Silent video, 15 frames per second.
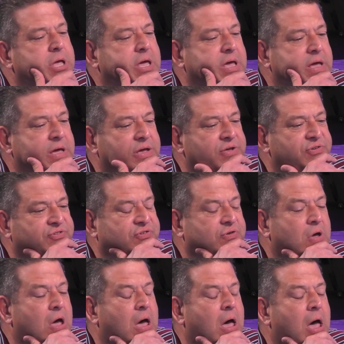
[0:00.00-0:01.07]
is
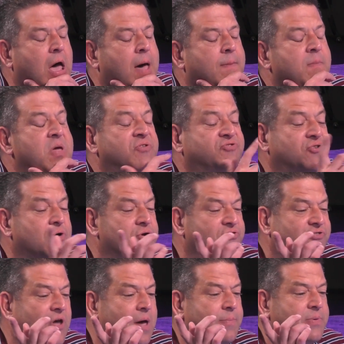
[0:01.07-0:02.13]
insurance
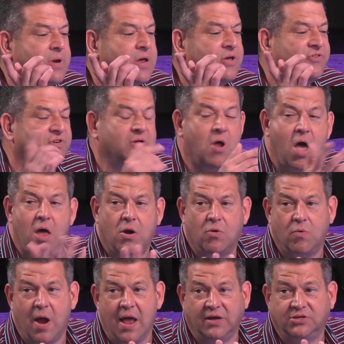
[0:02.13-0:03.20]
companies and auto
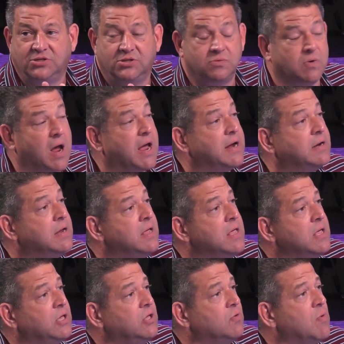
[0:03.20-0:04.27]
wrecks, right?
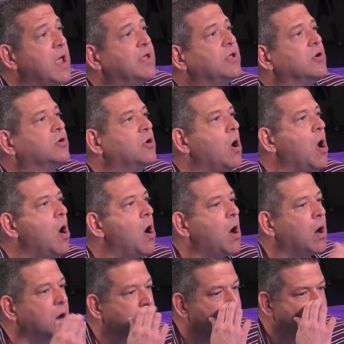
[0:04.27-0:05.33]
You wreck your
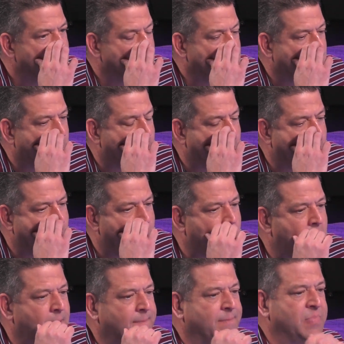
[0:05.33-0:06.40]
car,
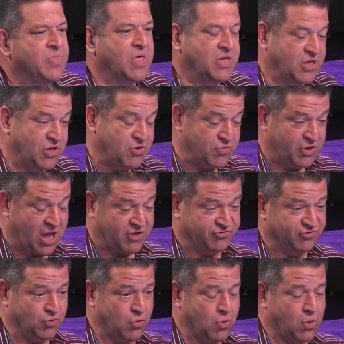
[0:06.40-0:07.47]
you
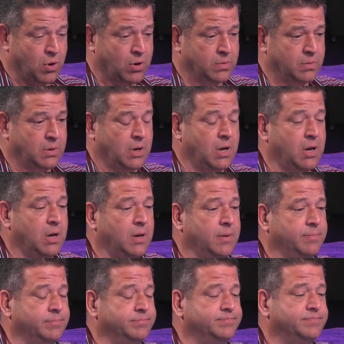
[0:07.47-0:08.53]
get your,
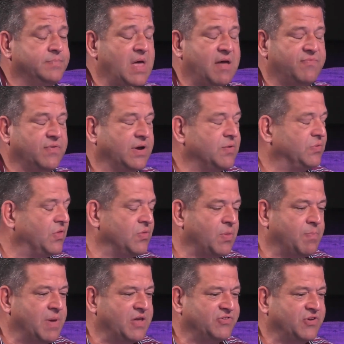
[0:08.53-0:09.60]
I
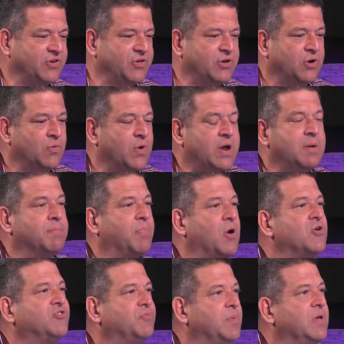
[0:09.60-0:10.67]
forget, basically your
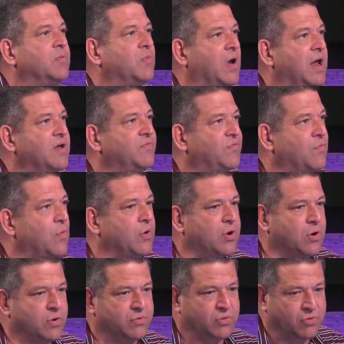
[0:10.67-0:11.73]
reimbursement, right, for
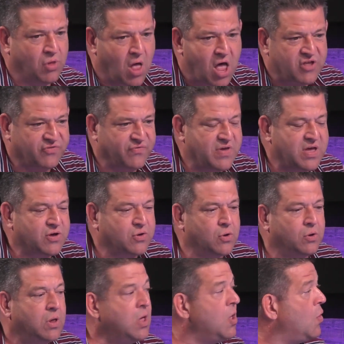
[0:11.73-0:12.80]
your lost
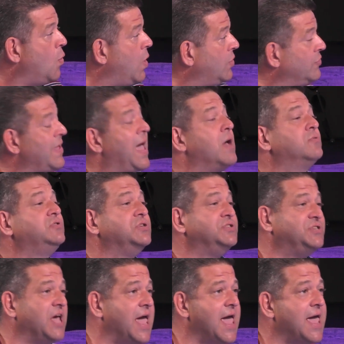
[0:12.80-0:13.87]
vehicle. Well, now
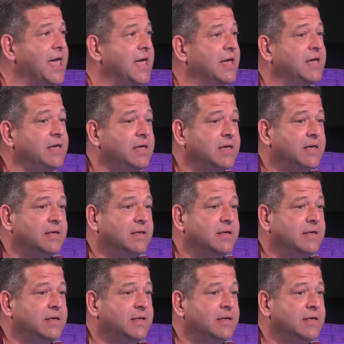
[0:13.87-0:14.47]
today,